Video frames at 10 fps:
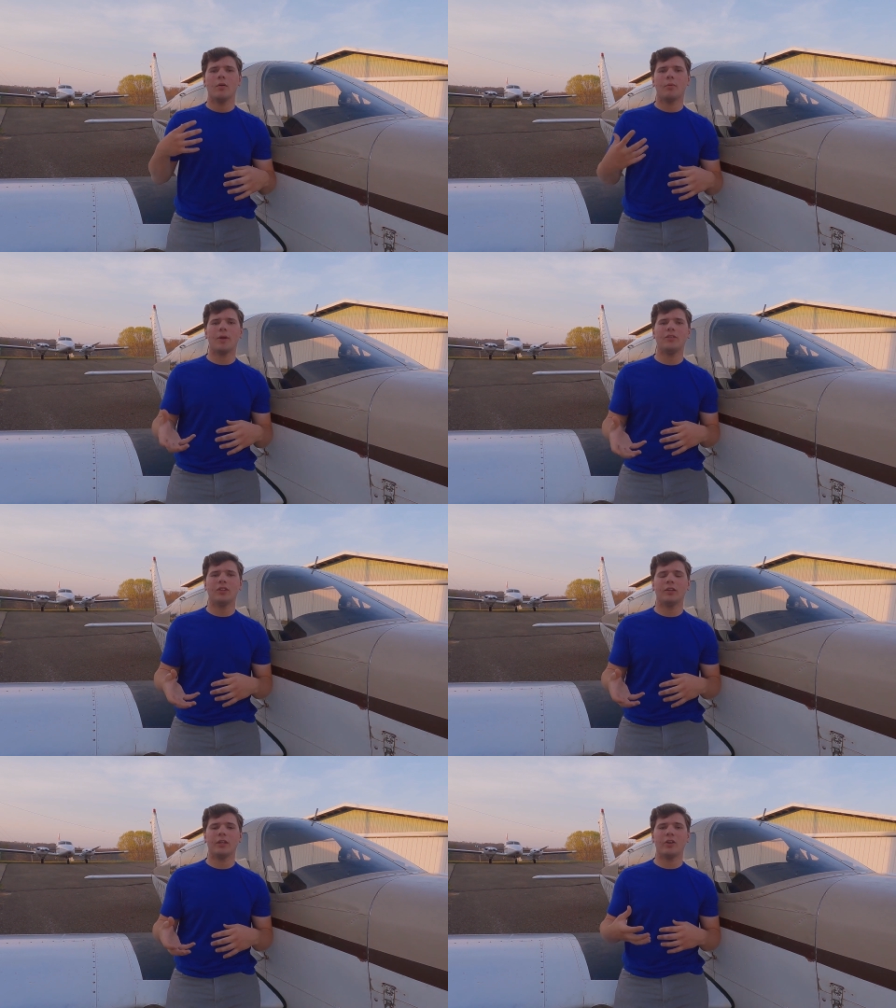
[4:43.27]
But
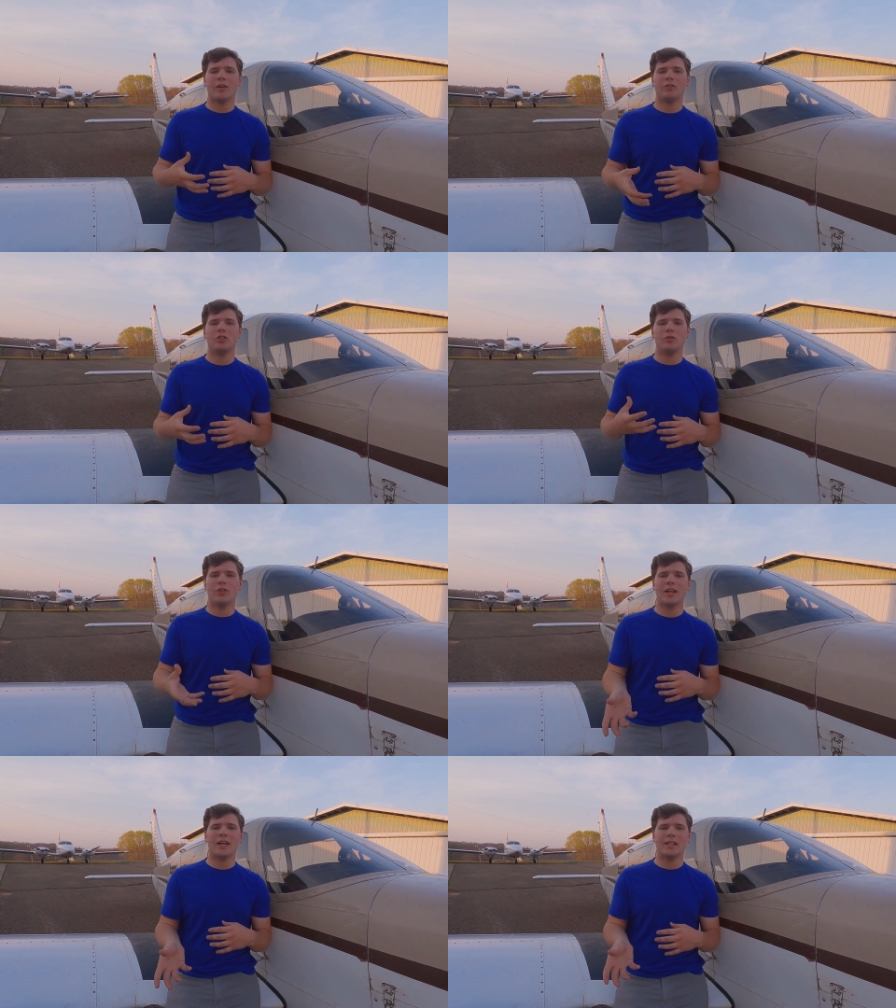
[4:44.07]
basically, you have to do
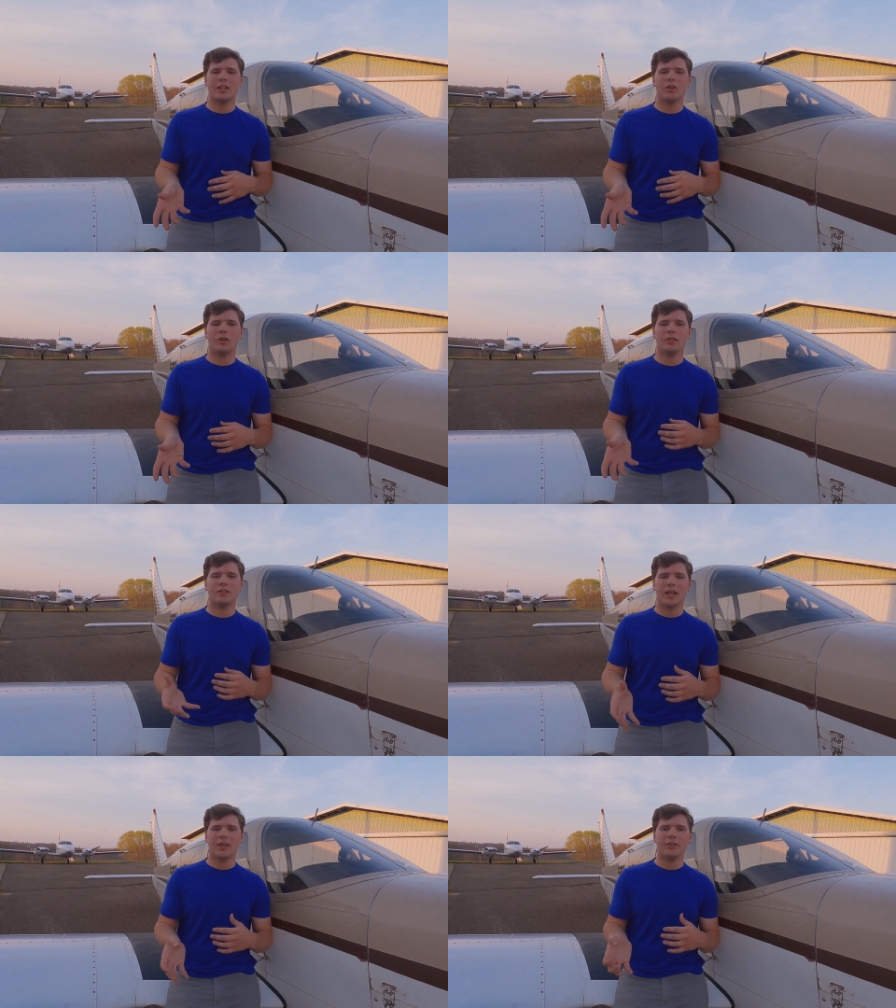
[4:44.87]
that eddy
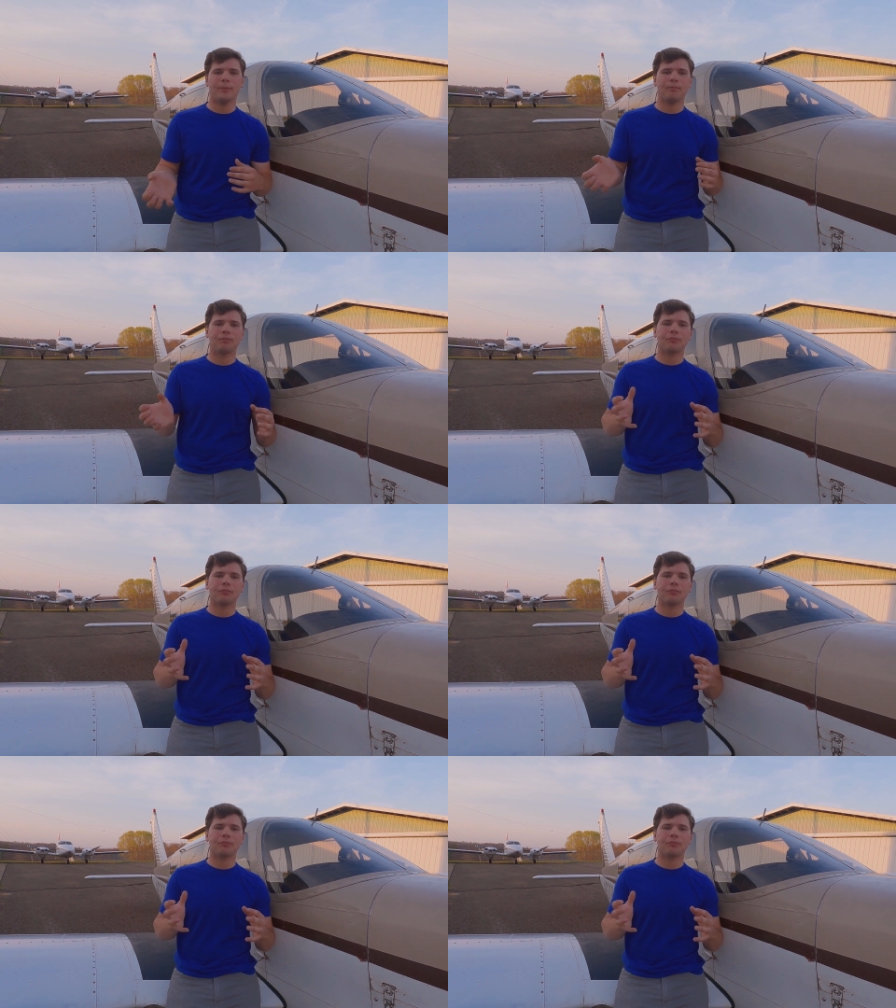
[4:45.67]
current test.